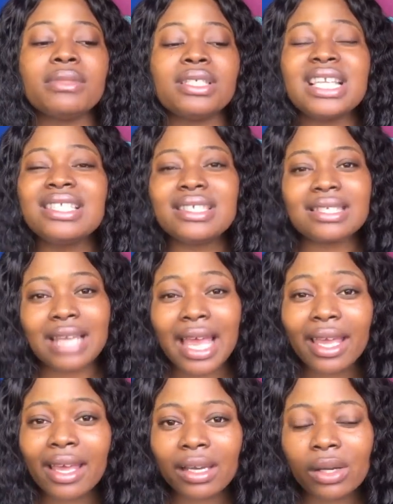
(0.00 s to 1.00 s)
they
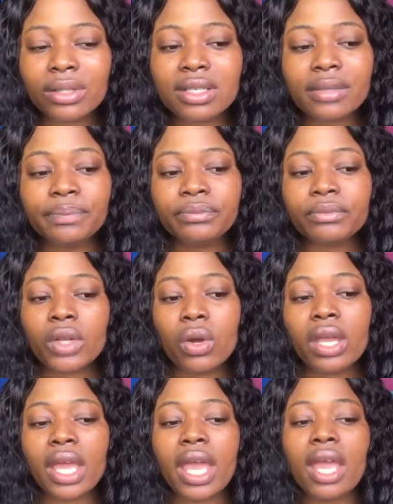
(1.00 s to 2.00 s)
dislike a lot.
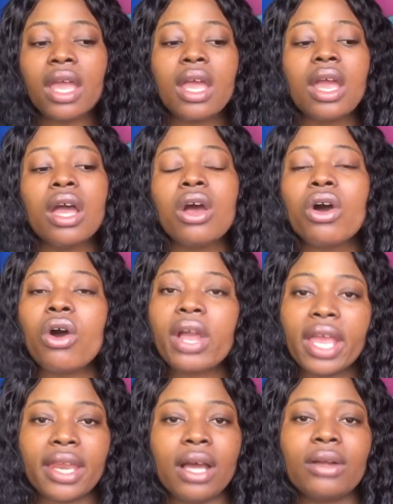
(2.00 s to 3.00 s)
Okay,
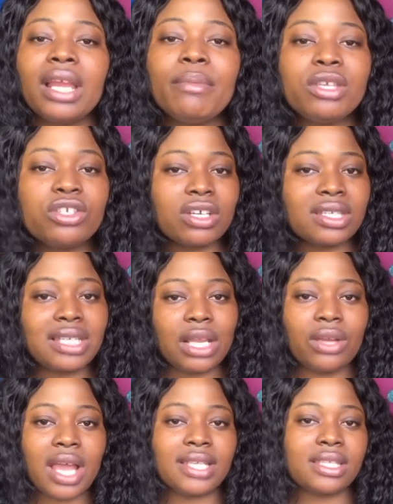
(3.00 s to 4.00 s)
now let me just tell
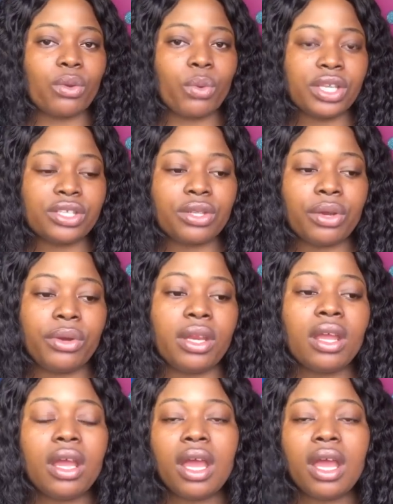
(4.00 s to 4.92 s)
you guys a quick story.